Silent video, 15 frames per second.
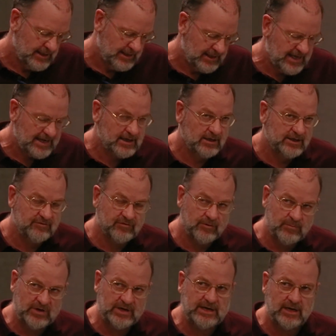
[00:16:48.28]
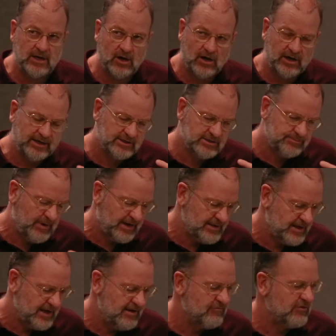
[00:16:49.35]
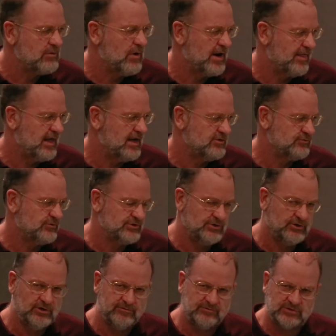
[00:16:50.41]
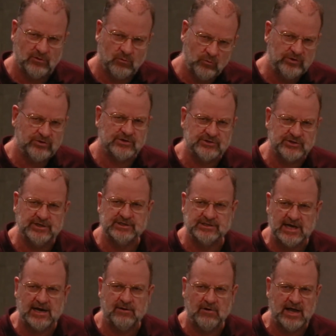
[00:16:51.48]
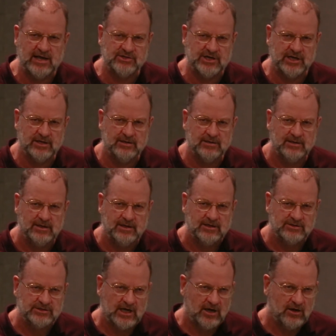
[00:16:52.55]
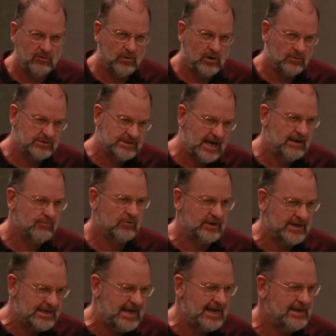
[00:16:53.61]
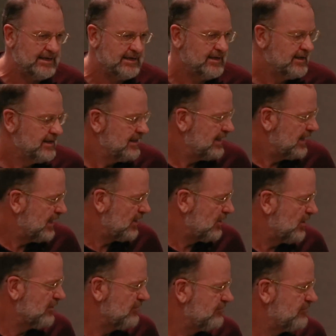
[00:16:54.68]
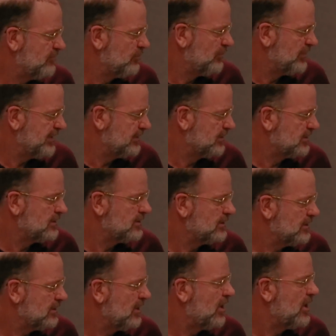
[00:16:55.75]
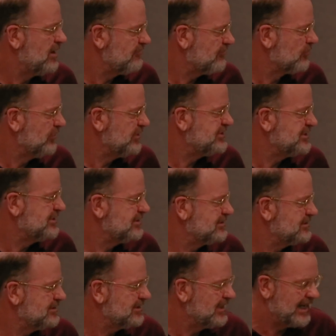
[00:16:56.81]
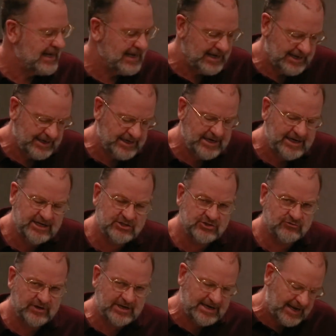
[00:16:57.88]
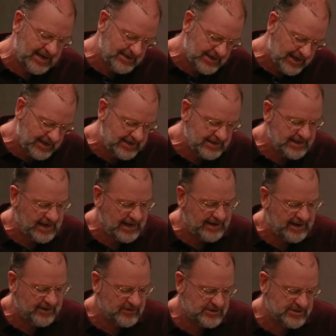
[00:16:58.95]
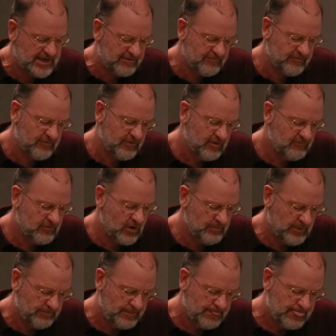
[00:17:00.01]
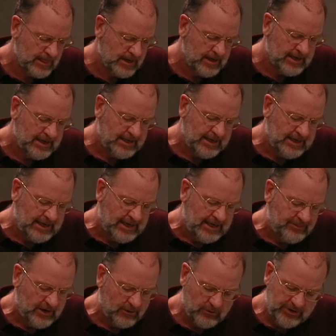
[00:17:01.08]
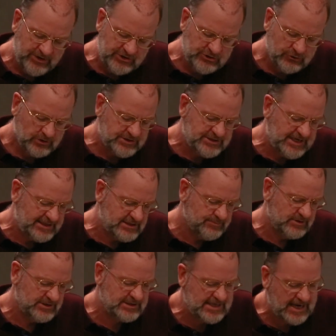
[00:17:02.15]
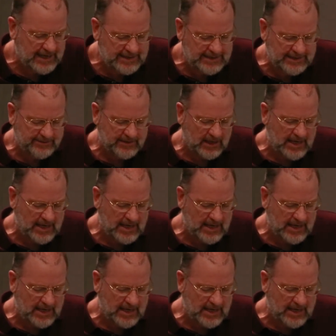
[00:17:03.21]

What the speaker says: Luckily for me, I expected every one of those reserves with a TSR ranger. So I was able to get a lot of real life, recent history and other stuff from them. There were initial assessments done in the